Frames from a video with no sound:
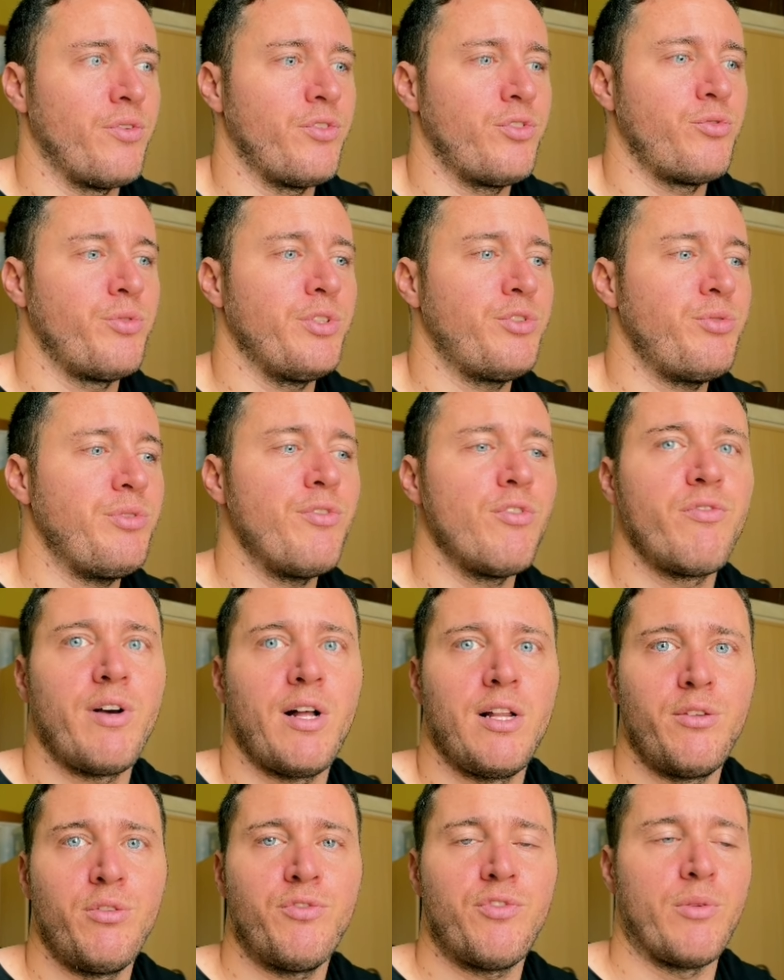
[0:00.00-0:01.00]
To retrieve a
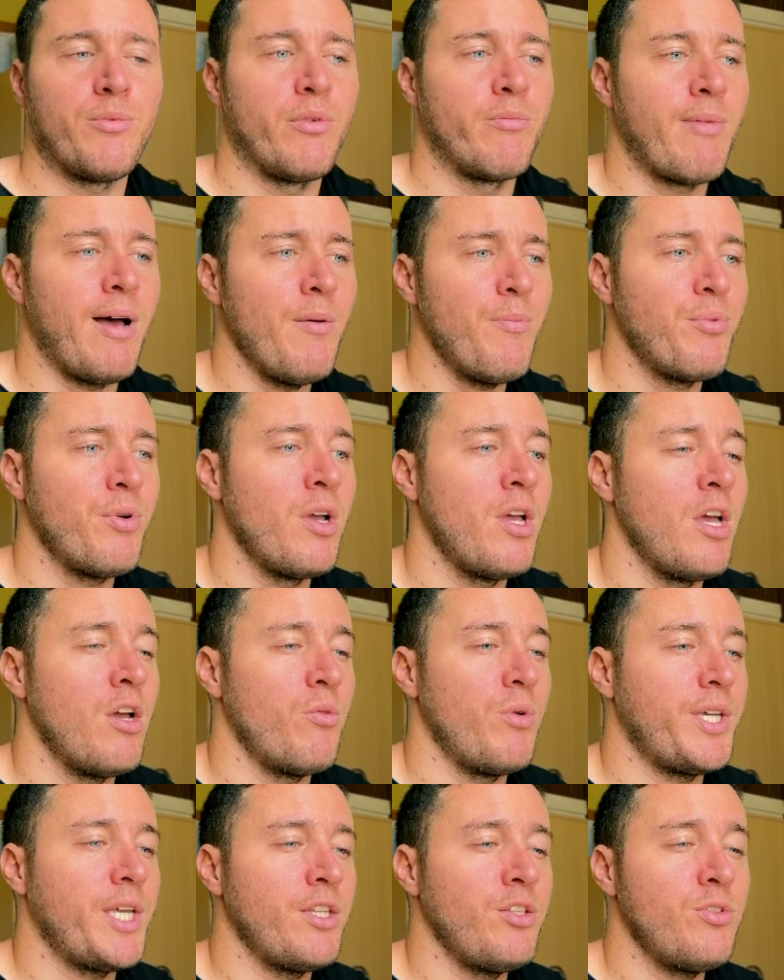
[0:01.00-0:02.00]
value from the map,
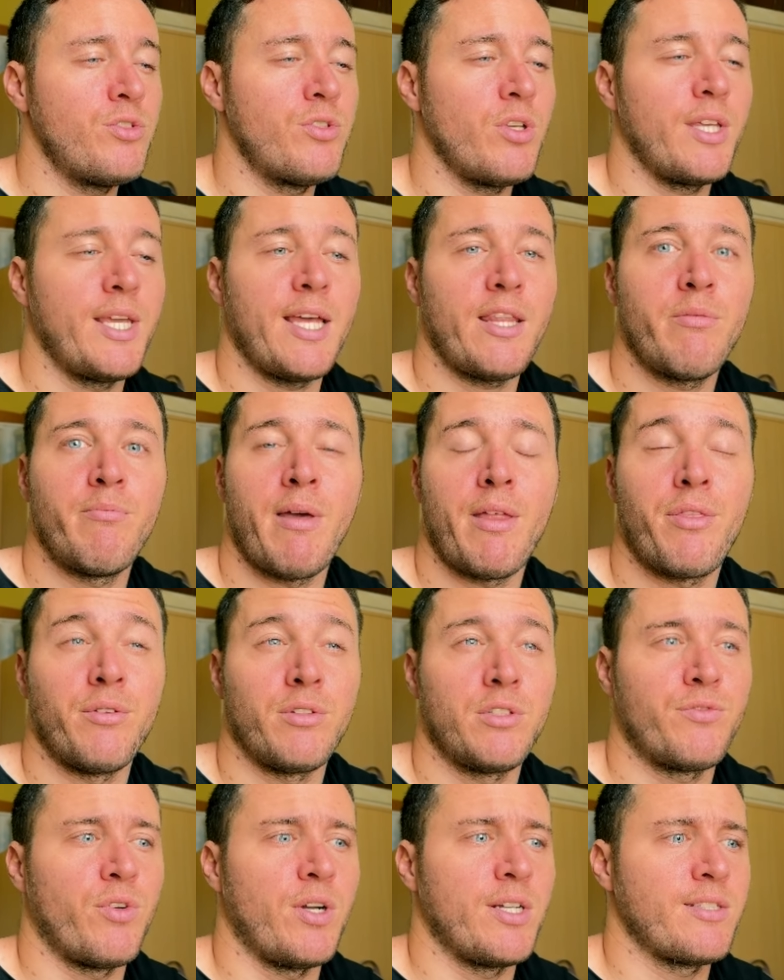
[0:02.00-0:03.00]
we can use the get
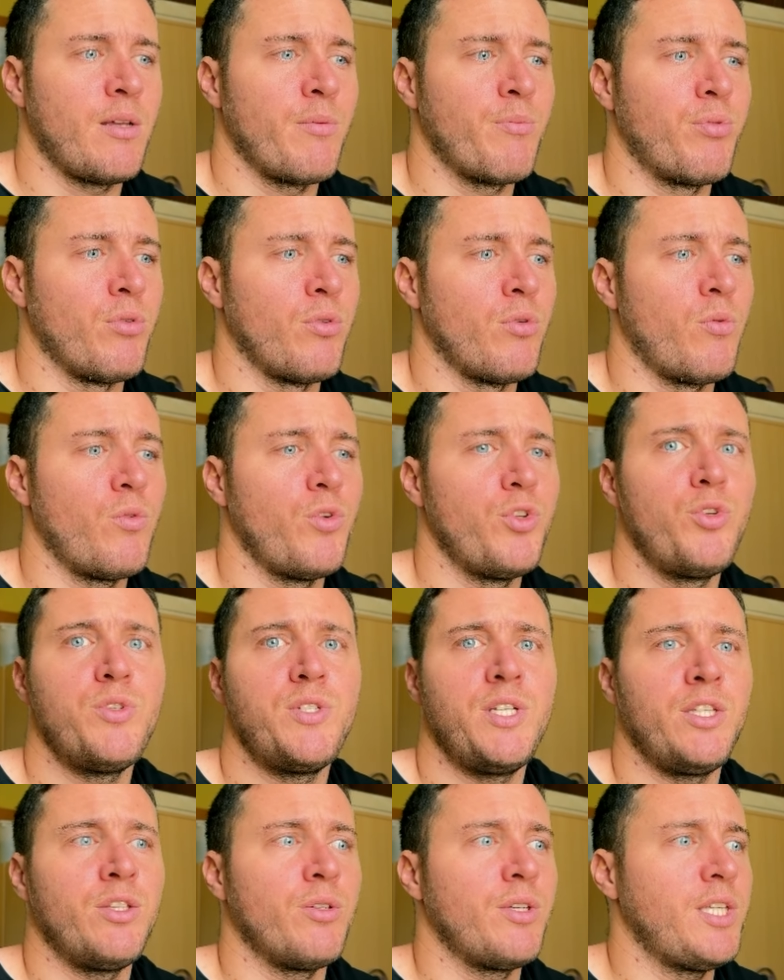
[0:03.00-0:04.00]
method, for example,
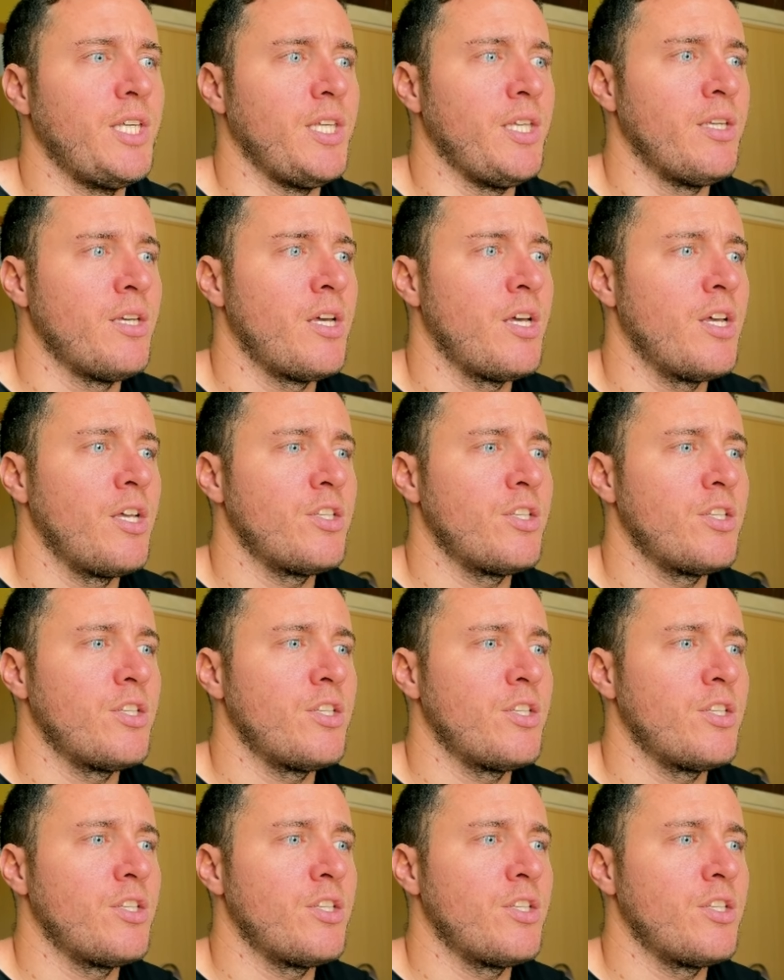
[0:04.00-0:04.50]
using the key.